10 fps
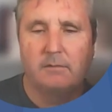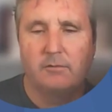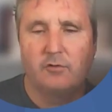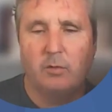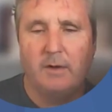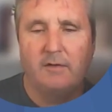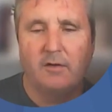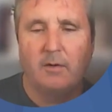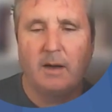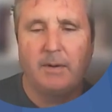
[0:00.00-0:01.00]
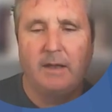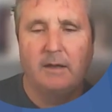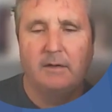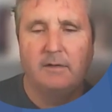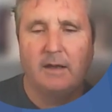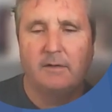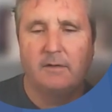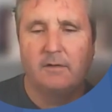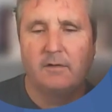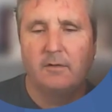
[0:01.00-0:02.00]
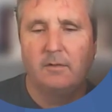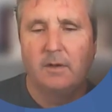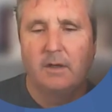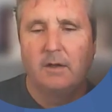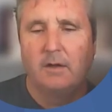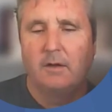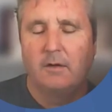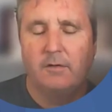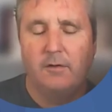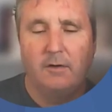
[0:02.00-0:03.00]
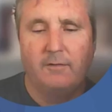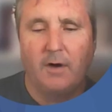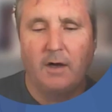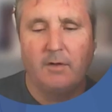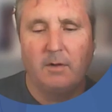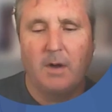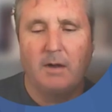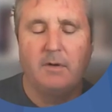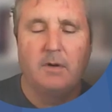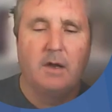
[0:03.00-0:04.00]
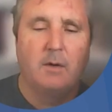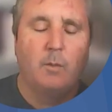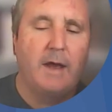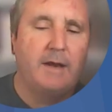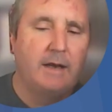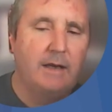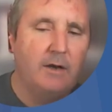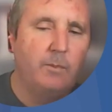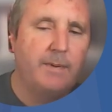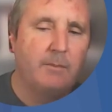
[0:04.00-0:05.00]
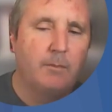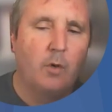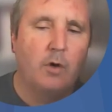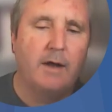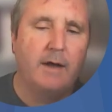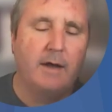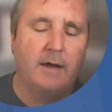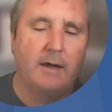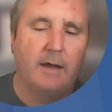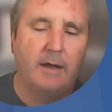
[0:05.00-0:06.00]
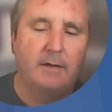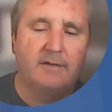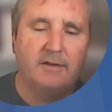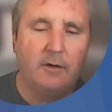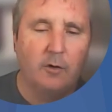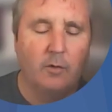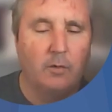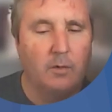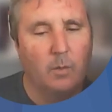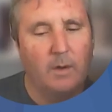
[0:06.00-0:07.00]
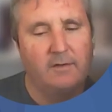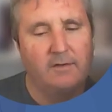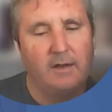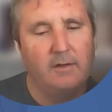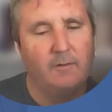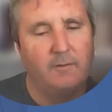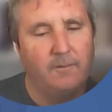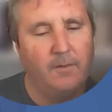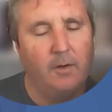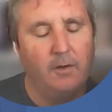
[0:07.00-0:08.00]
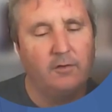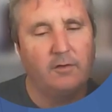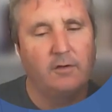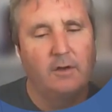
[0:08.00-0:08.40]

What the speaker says: 22 up here down to 35 at the moment, we add a little bit more until we see the first